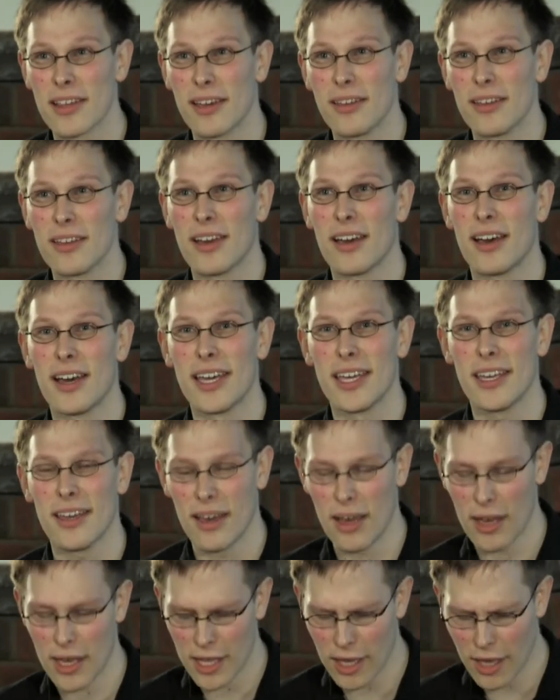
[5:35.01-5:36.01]

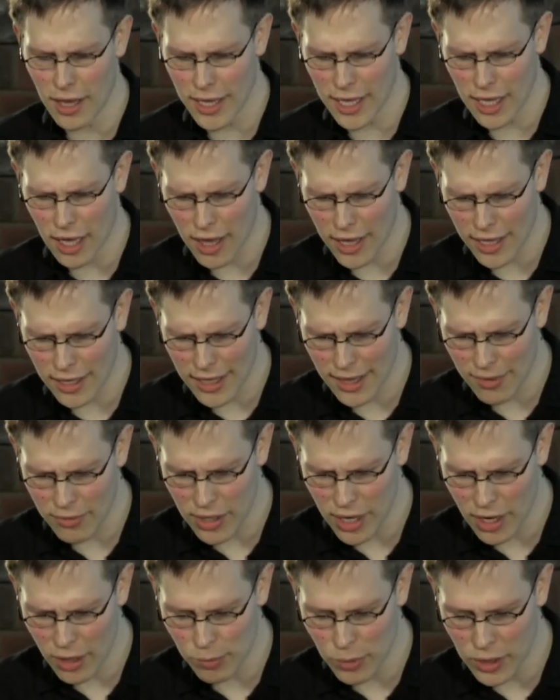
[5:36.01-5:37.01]
I have
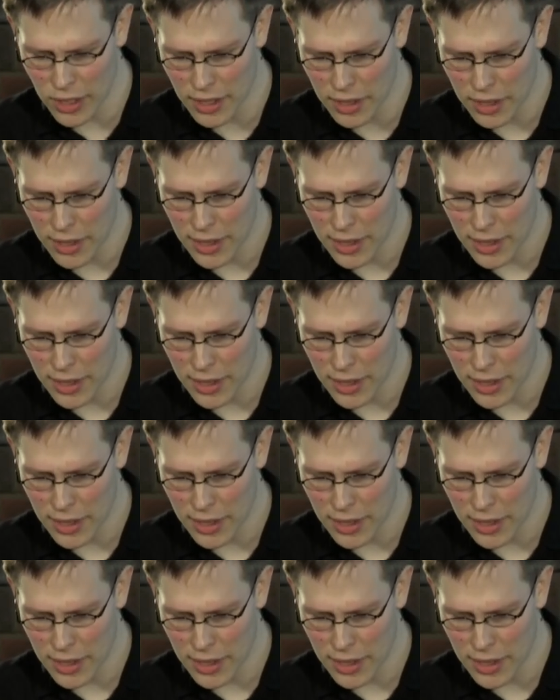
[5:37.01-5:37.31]
it open.